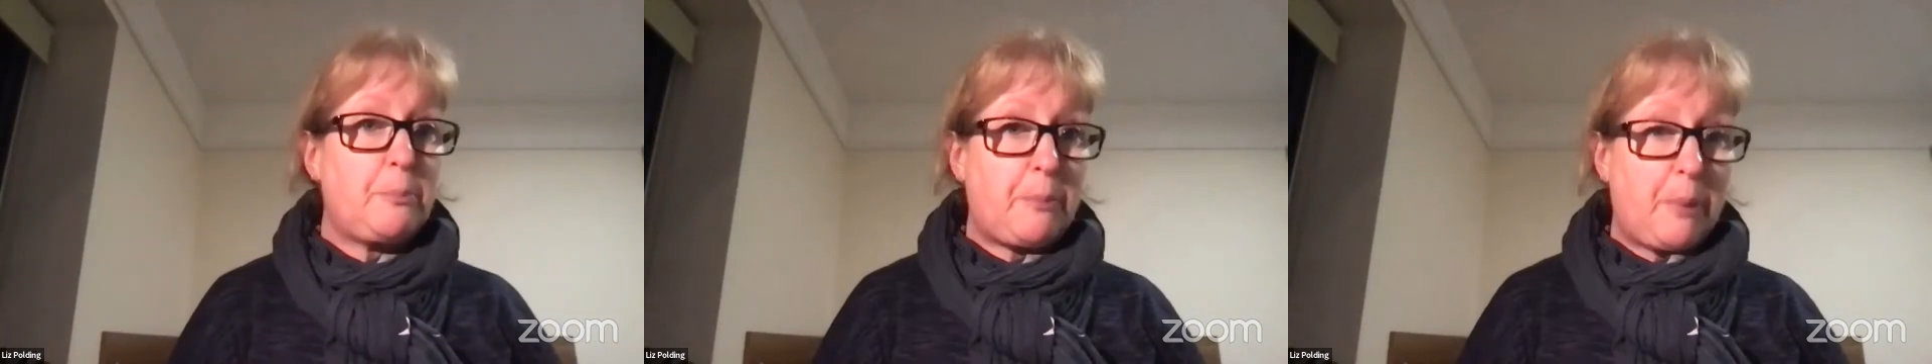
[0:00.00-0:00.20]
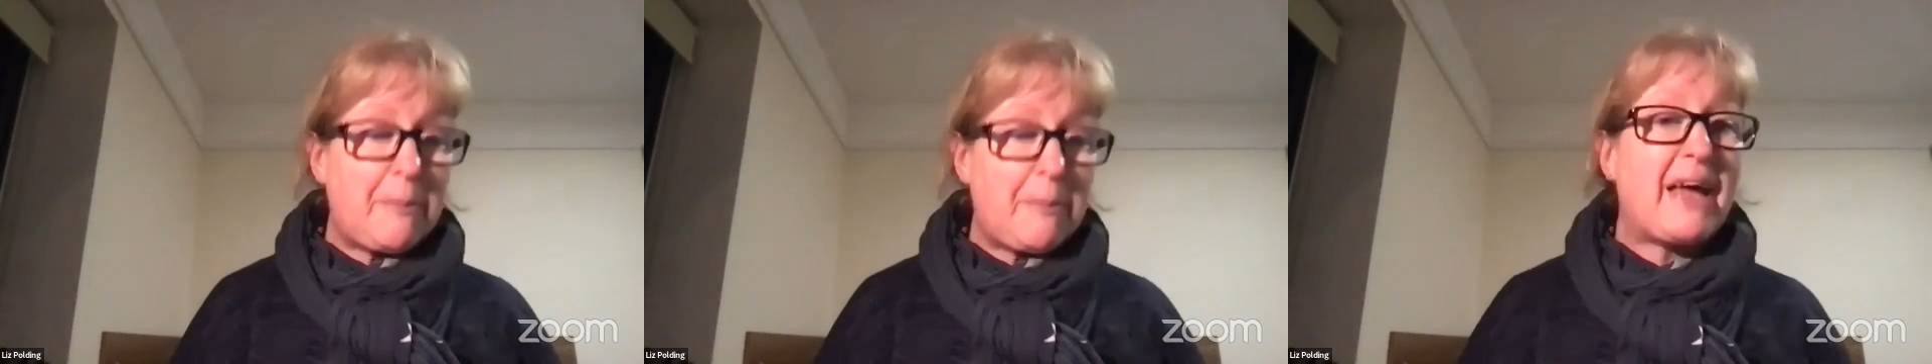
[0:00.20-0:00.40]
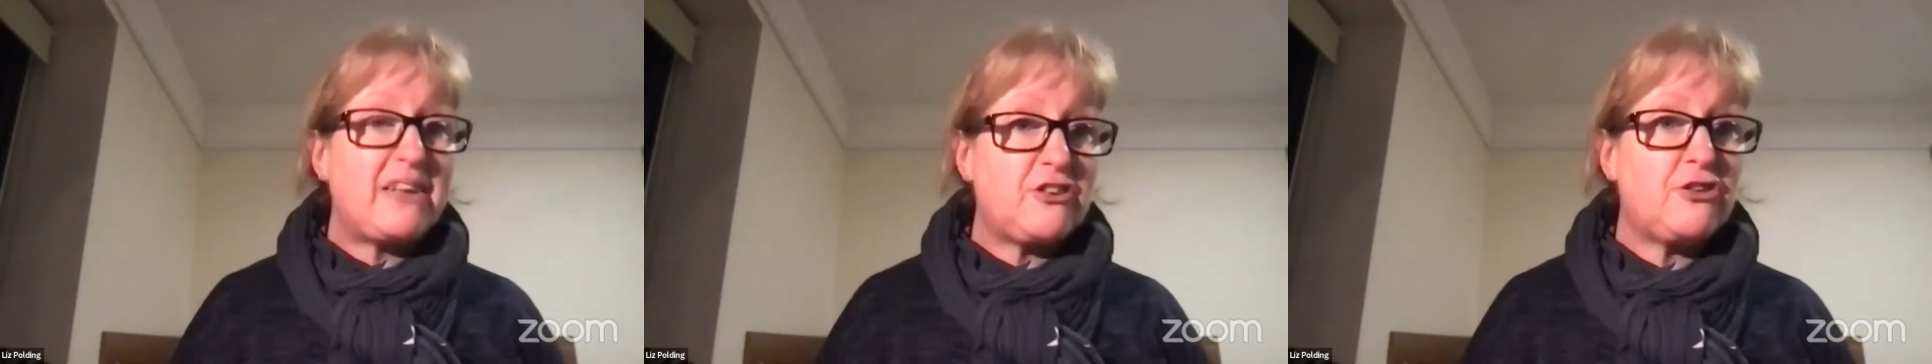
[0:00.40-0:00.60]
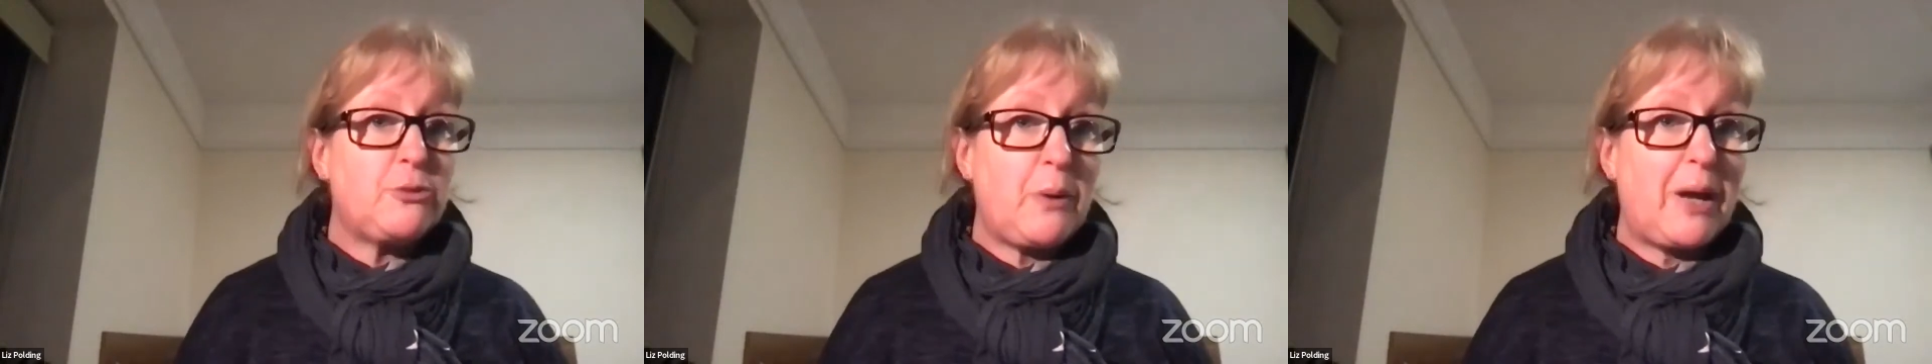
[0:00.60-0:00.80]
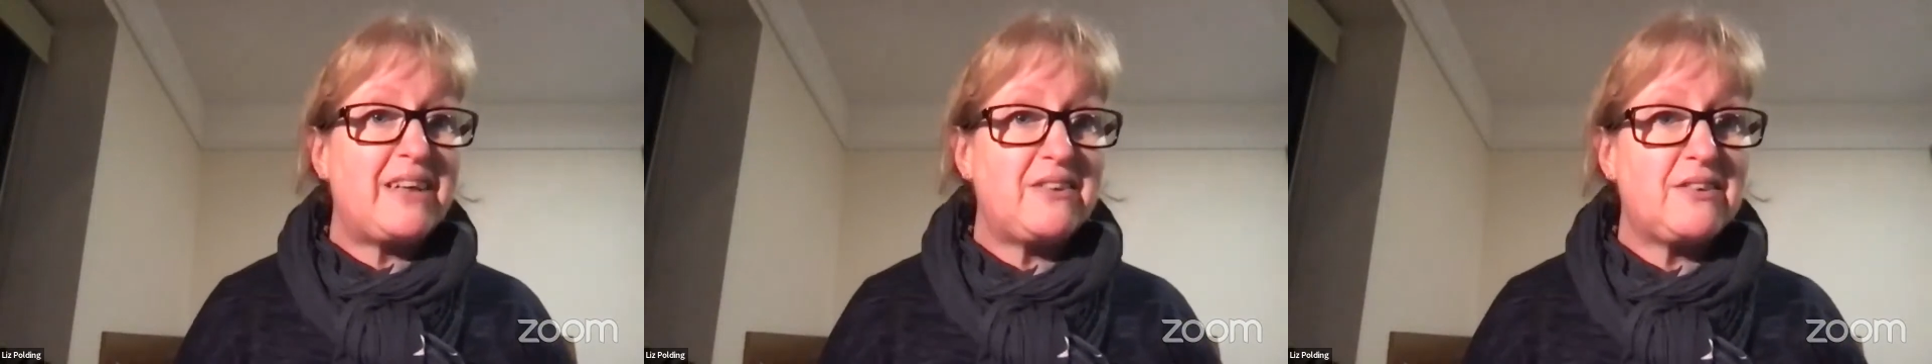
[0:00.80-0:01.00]

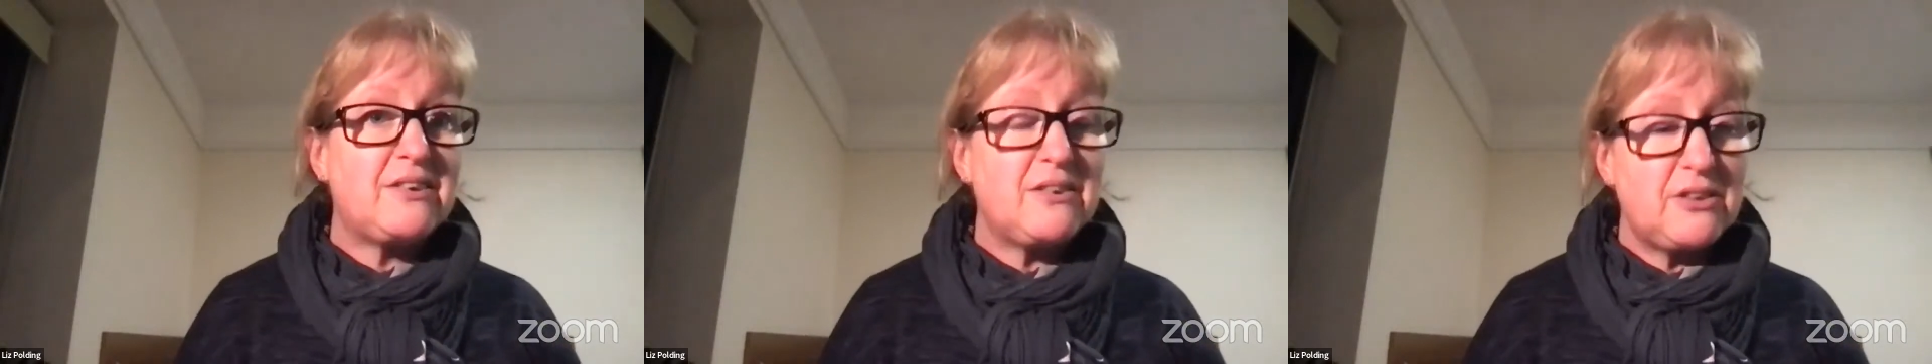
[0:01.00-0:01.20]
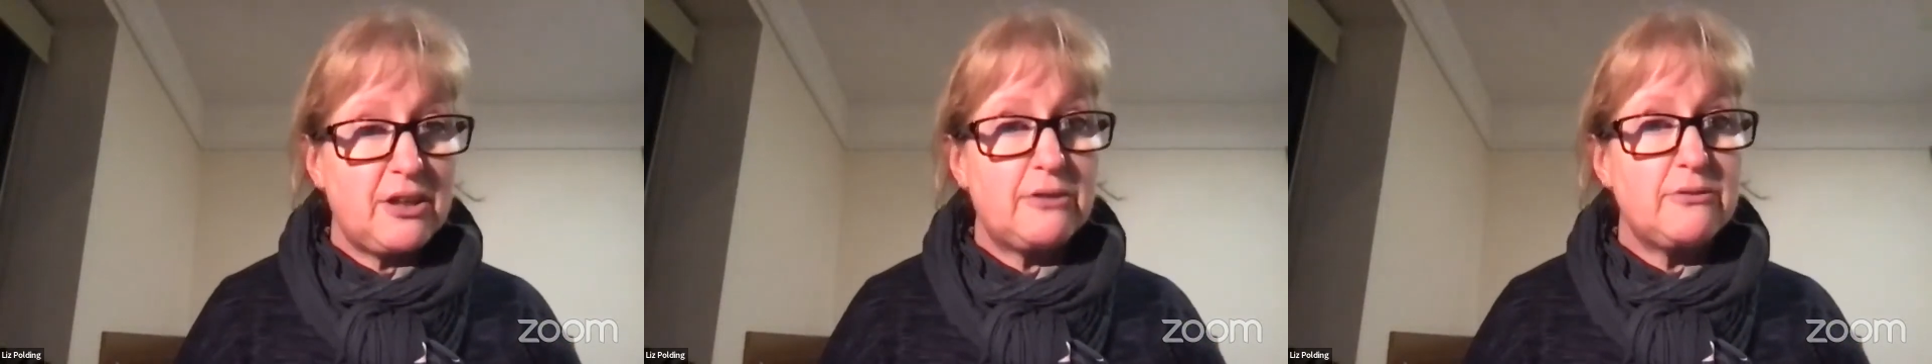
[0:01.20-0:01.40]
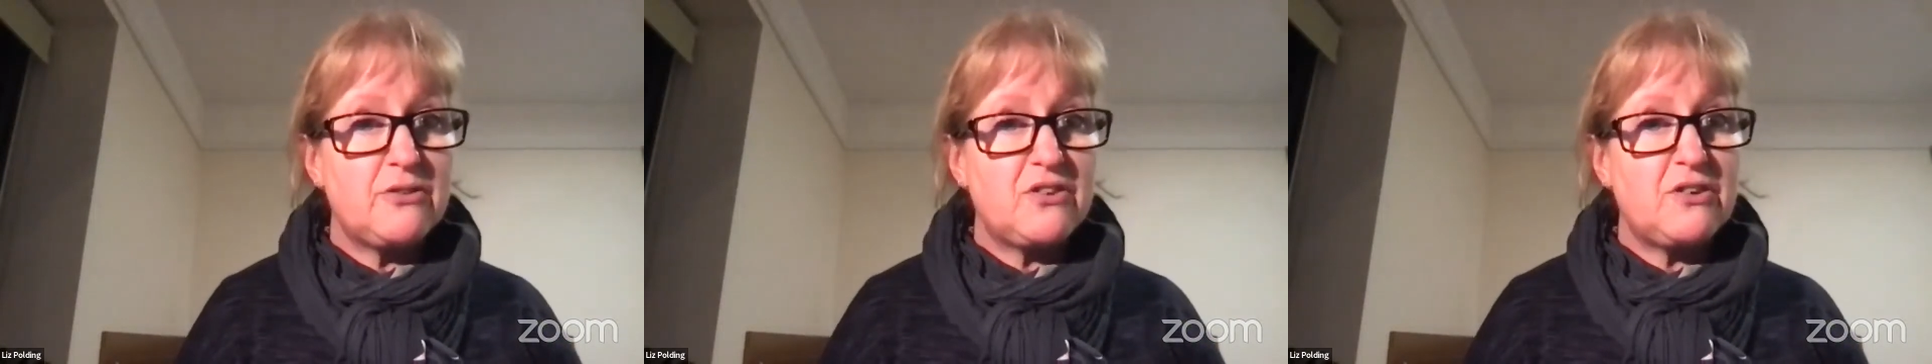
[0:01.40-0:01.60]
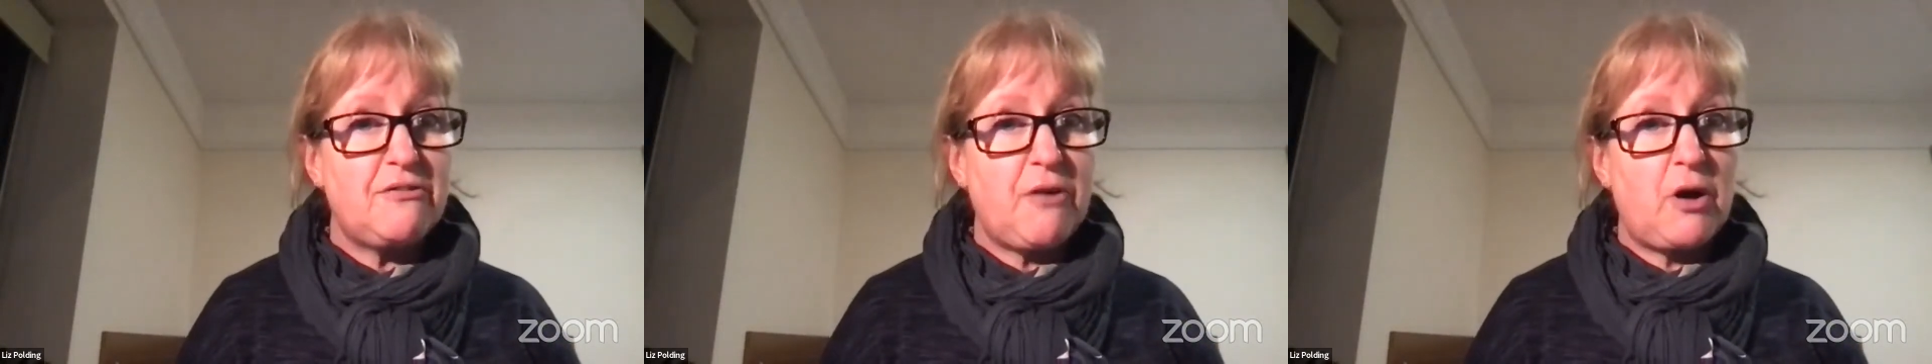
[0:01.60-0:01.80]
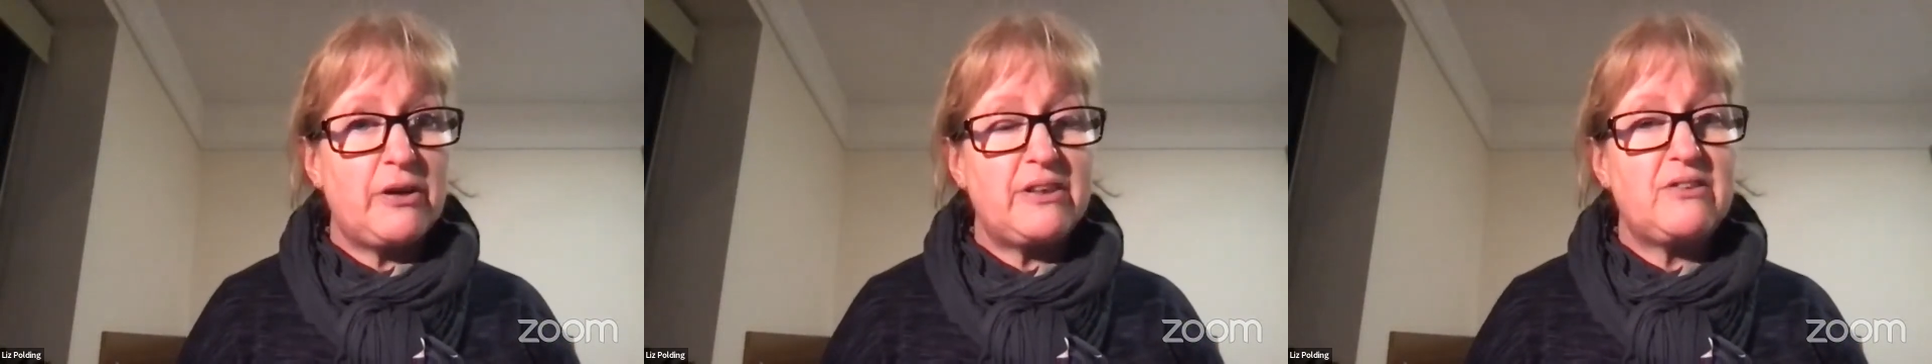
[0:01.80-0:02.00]
perpetuate those
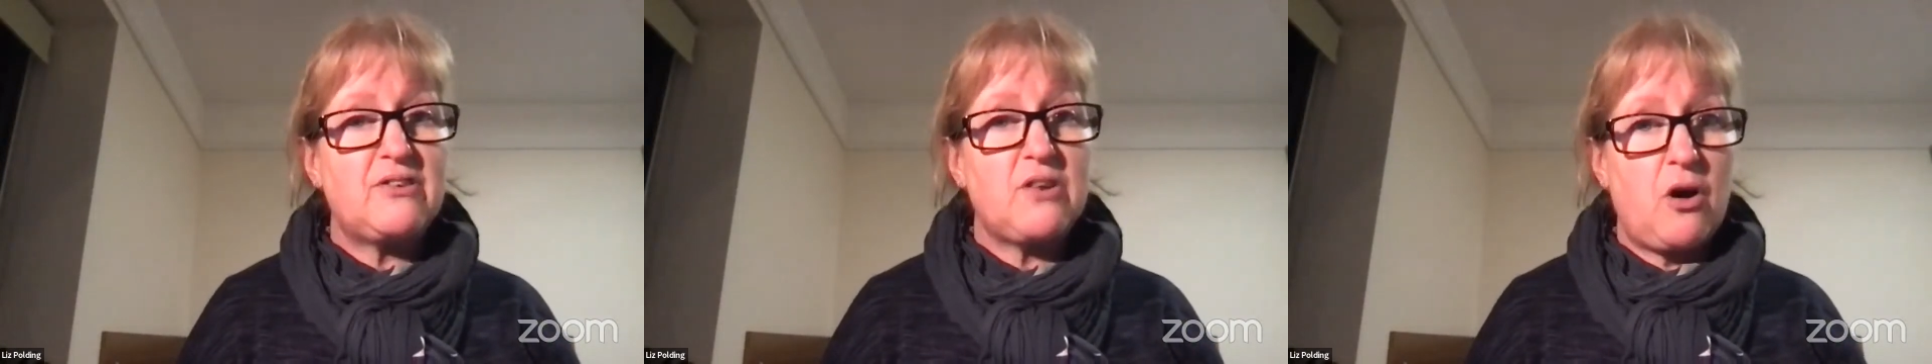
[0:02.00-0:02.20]
divides?